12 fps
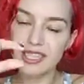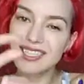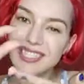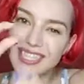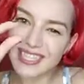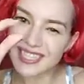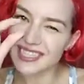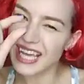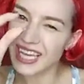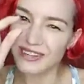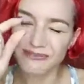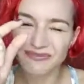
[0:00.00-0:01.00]
it's
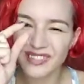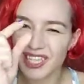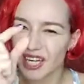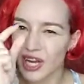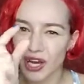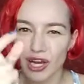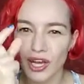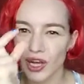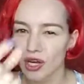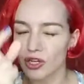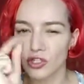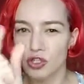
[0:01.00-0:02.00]
like
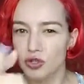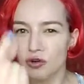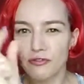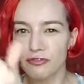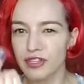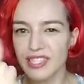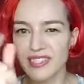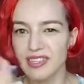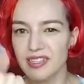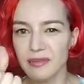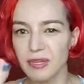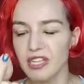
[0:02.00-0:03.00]
2-3
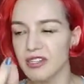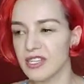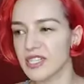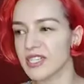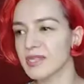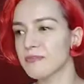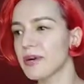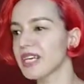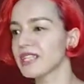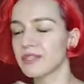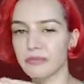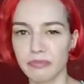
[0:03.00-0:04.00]
centimeters,
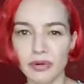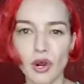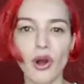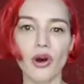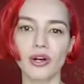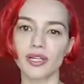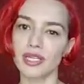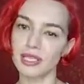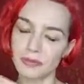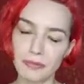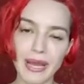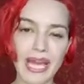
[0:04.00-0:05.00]
but bro,
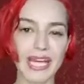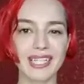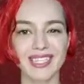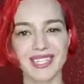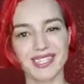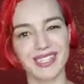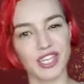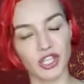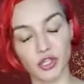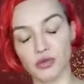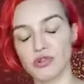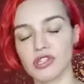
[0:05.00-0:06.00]
it makes
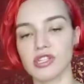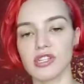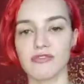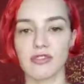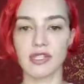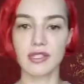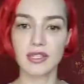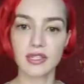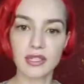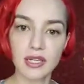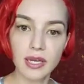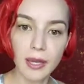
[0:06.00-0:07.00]
huge
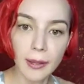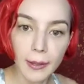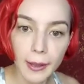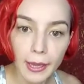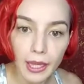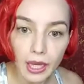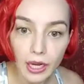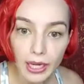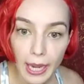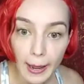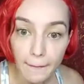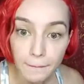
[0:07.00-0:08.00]
difference.
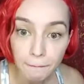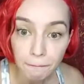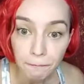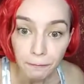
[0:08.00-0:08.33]
Okay.